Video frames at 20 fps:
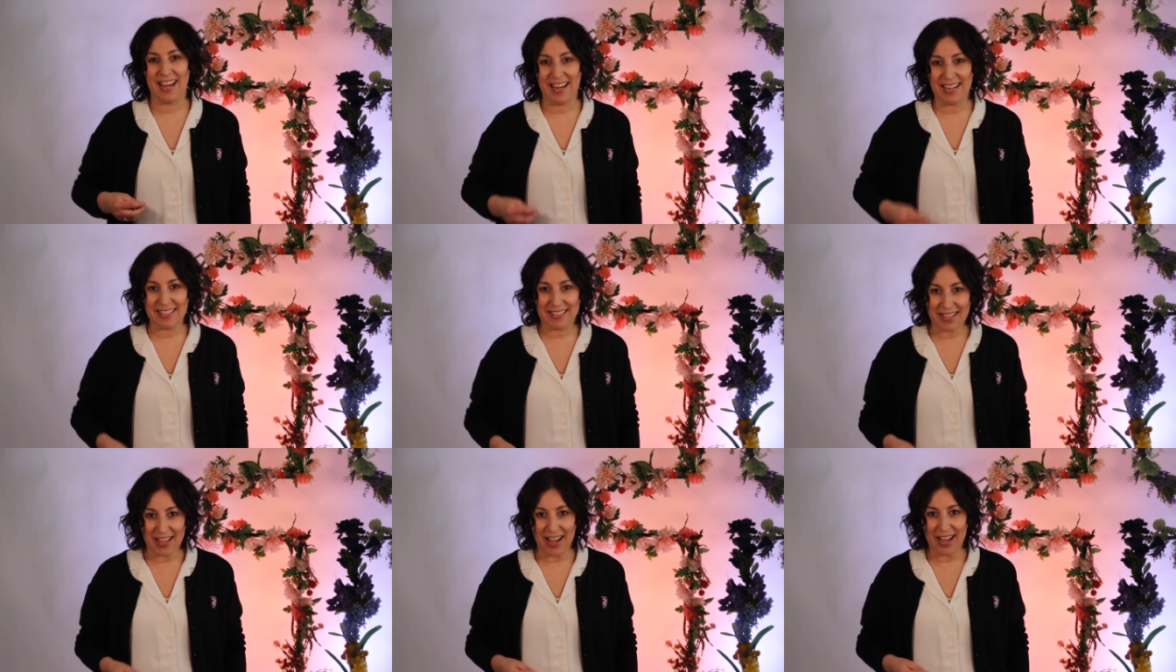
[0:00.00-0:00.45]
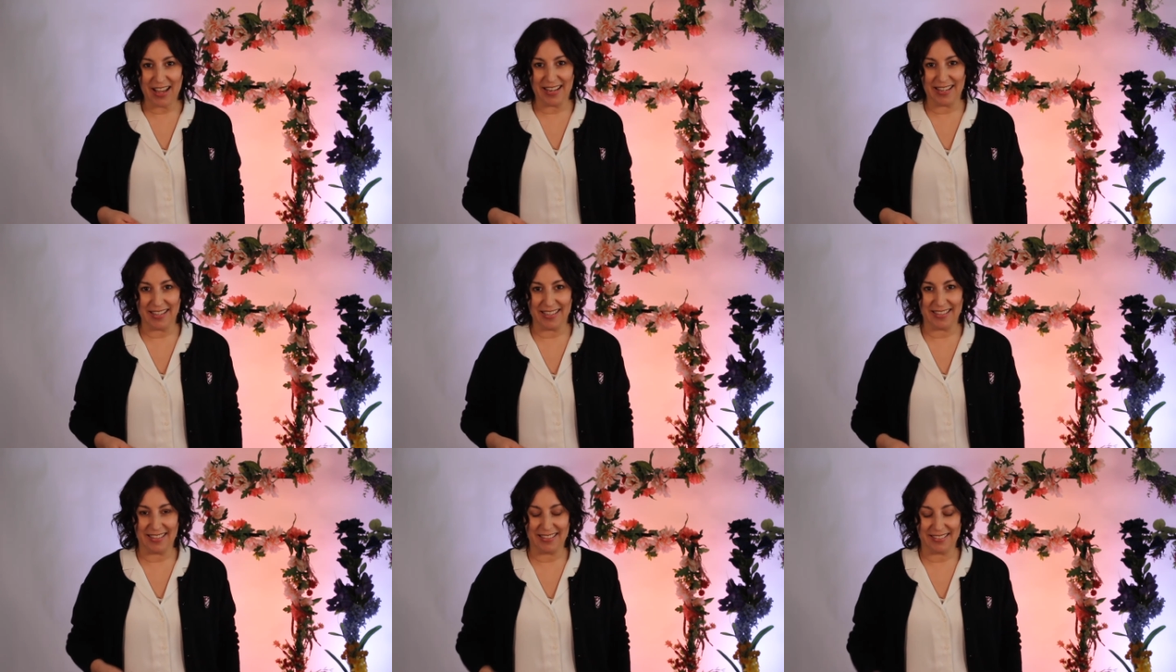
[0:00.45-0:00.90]

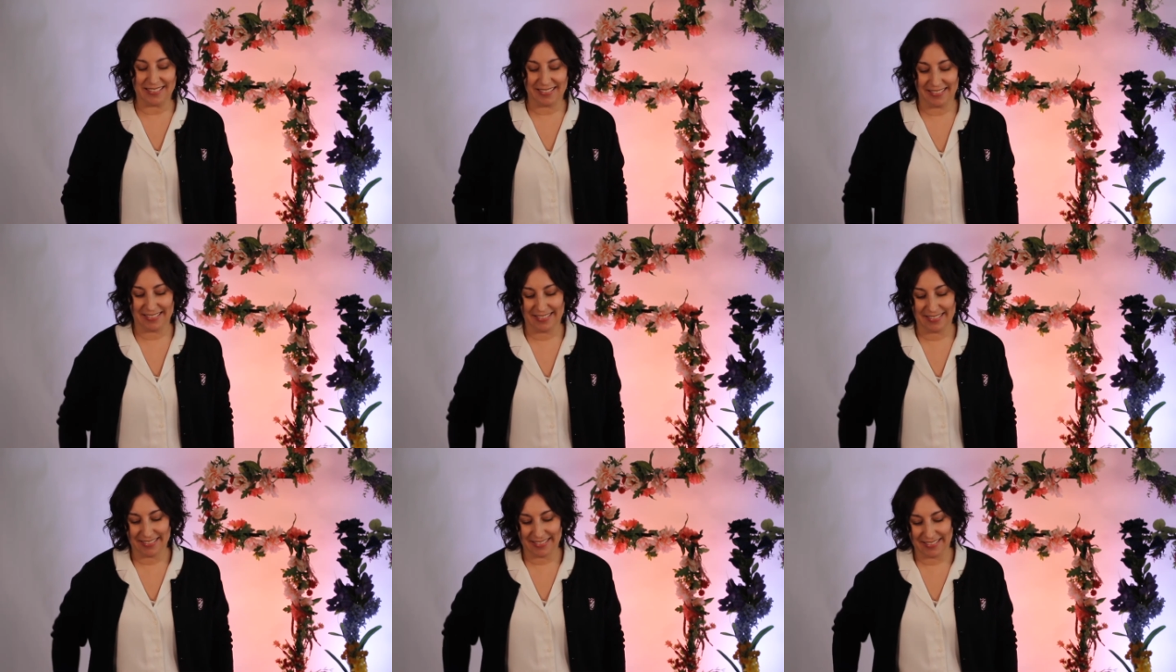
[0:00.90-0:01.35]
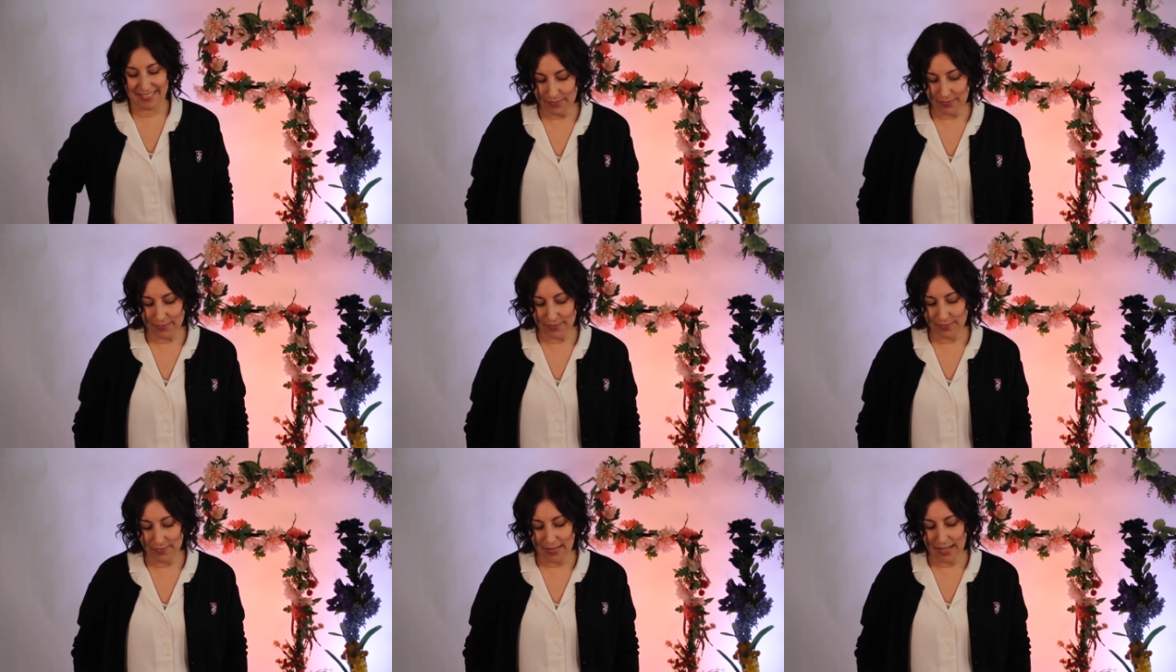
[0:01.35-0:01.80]
anxiety.
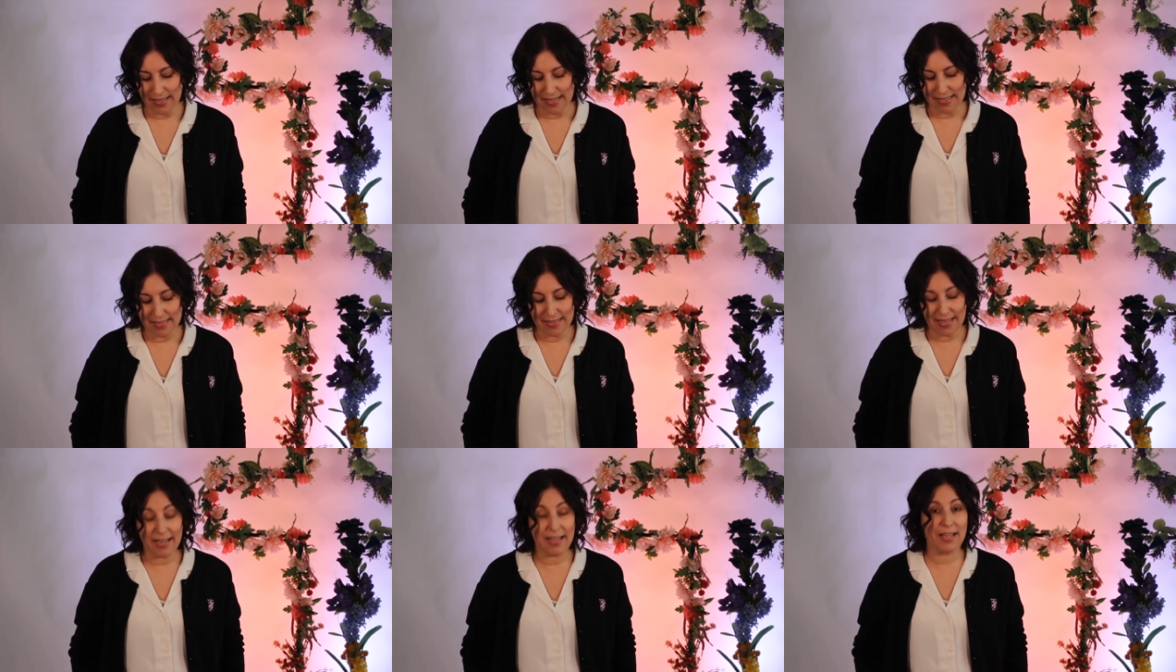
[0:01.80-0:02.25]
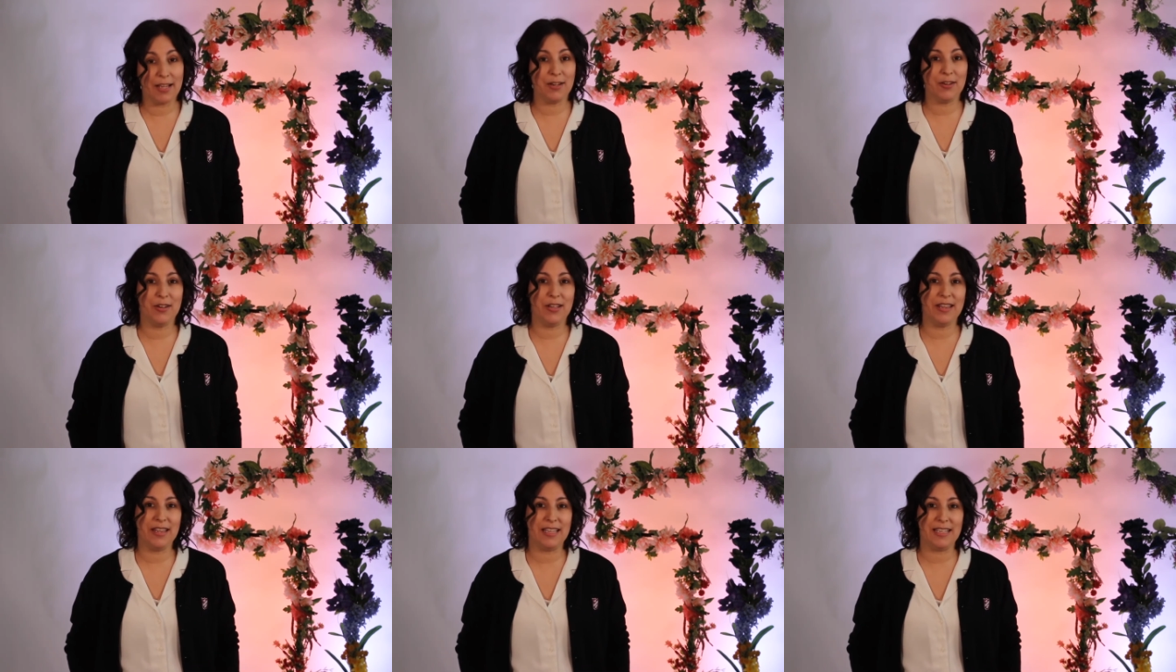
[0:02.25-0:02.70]
2
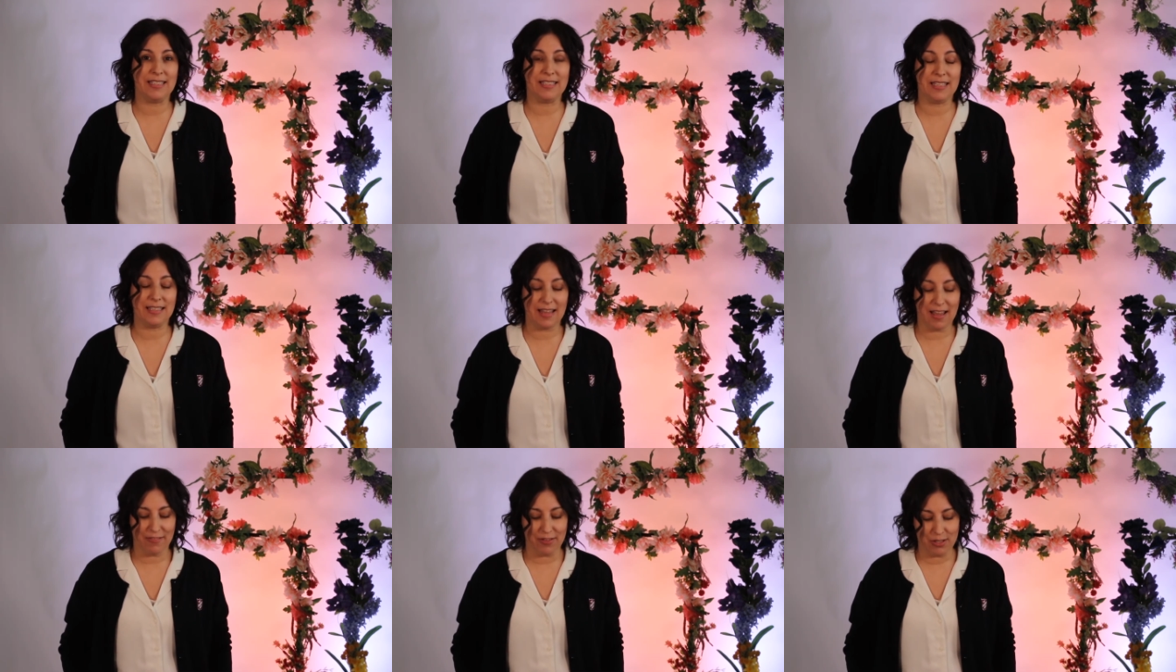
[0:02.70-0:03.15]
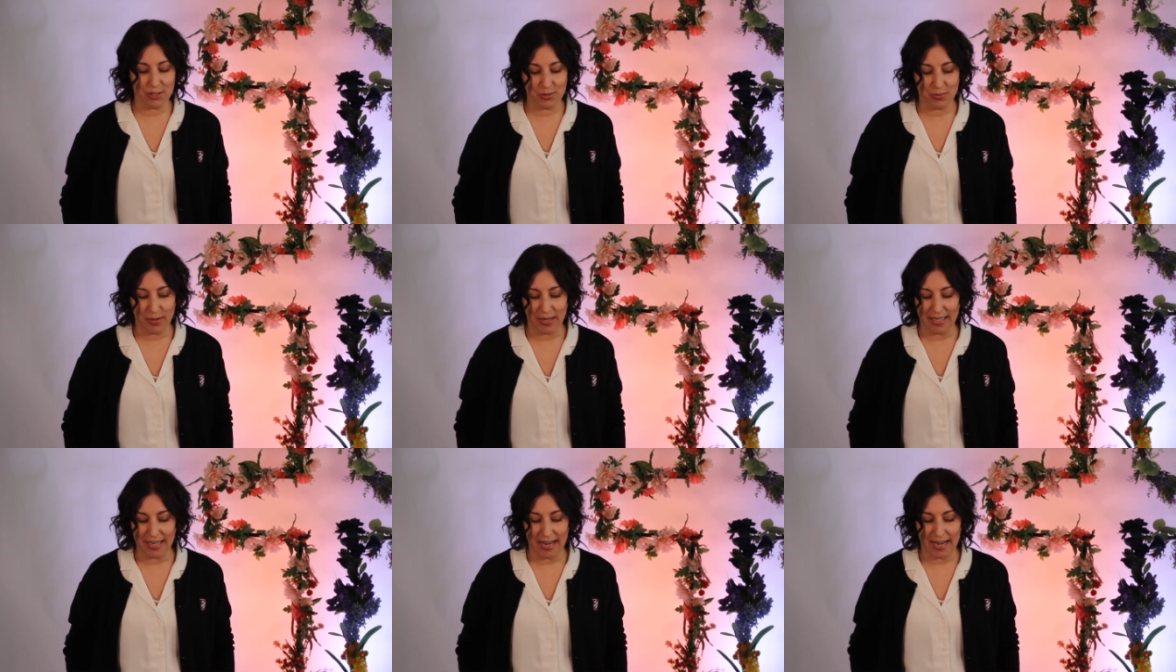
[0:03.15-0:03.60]
Corinthians 11
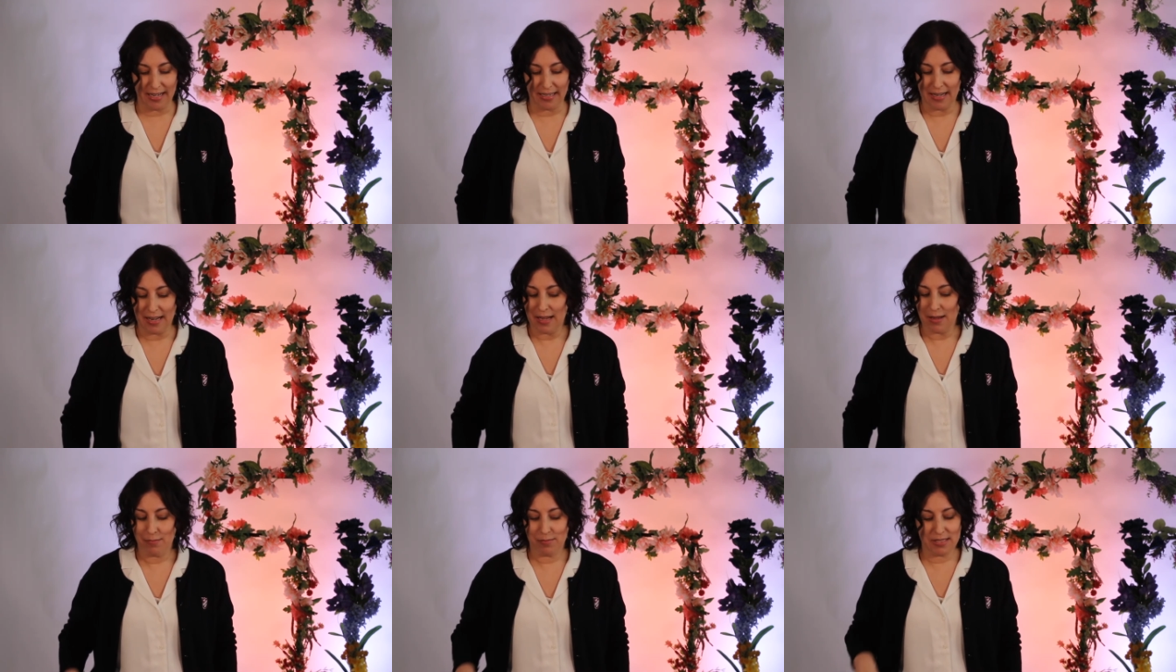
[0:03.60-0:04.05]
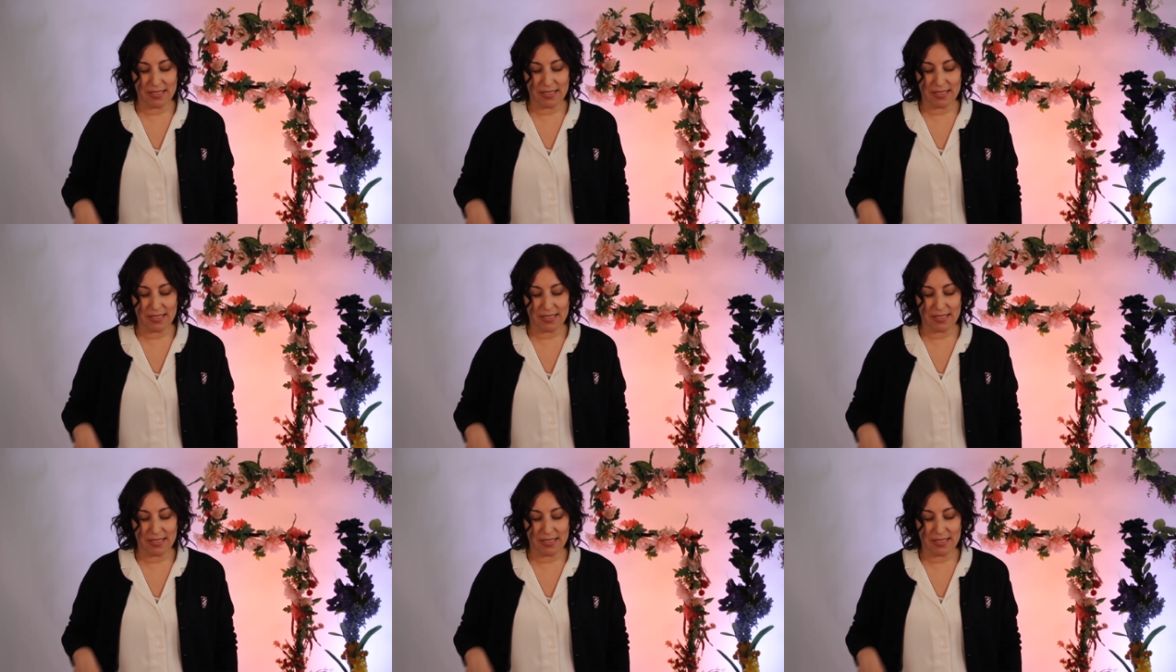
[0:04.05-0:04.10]
28.